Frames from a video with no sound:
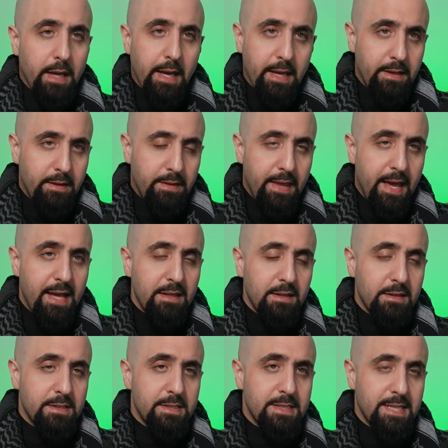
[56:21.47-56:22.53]
And
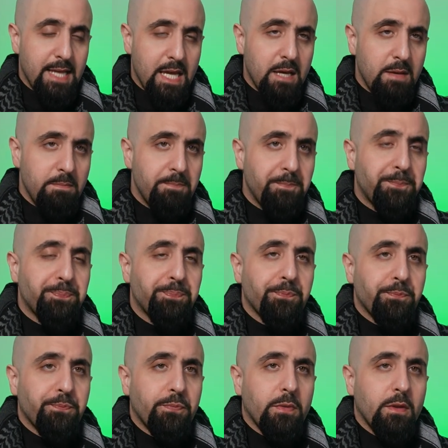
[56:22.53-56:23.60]
that same
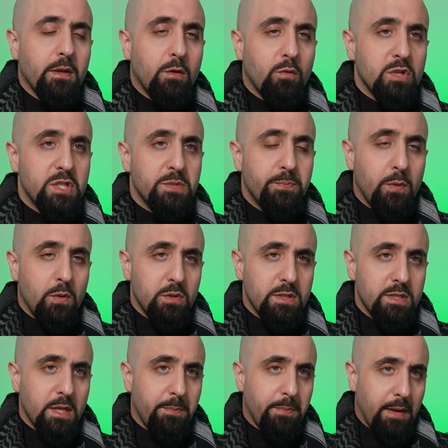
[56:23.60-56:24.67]

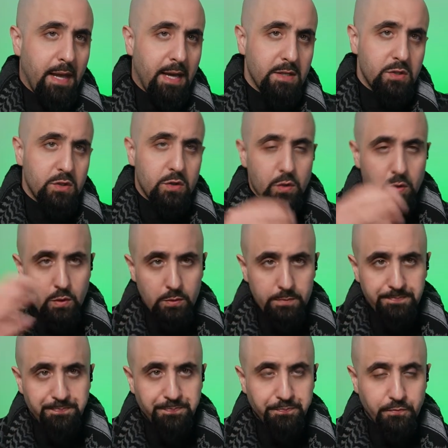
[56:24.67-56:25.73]
response applies
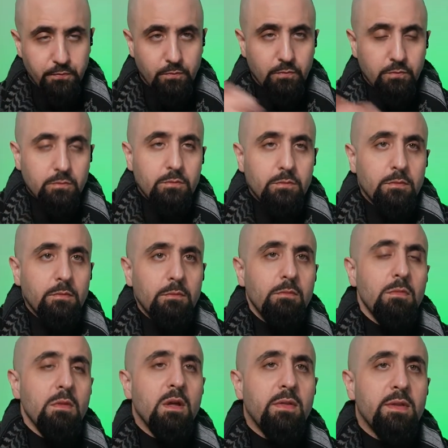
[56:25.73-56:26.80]
to
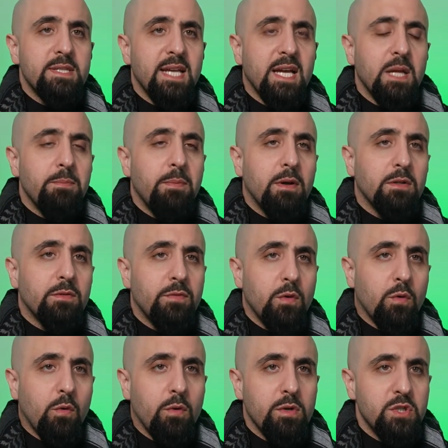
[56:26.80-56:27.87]
the second part of
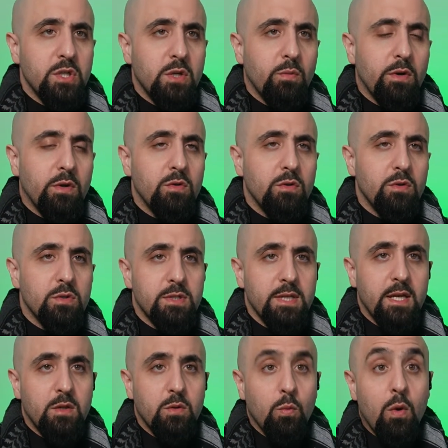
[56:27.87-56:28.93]
your question, where you
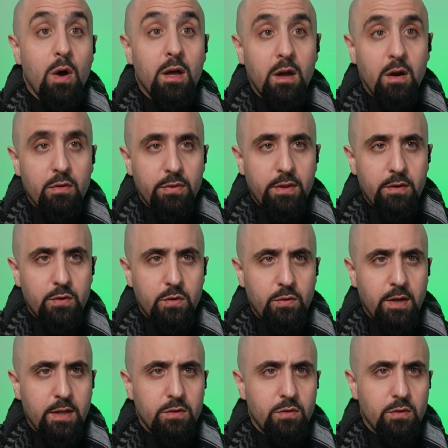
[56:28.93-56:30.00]
said, why aren't there
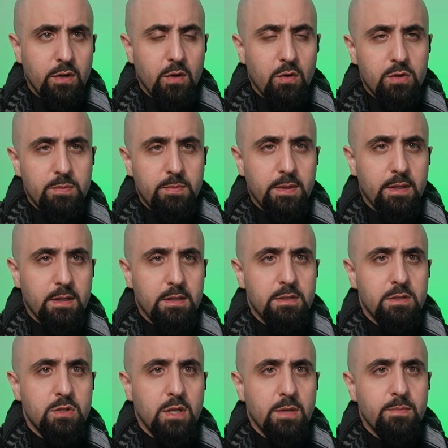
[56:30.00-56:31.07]
UN, Turkey
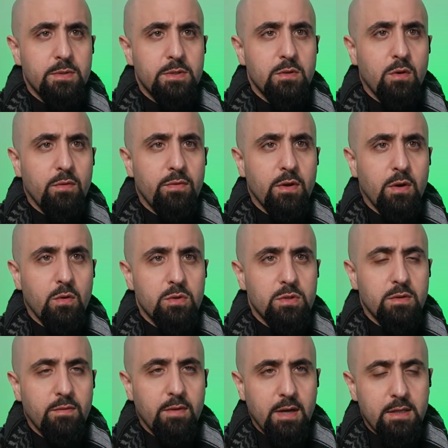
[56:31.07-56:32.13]
hospitals, ships off the
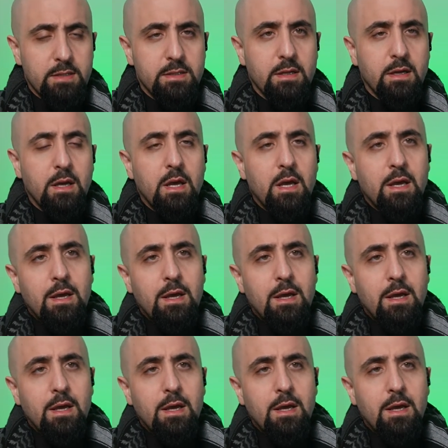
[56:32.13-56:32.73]
coast of Gaza?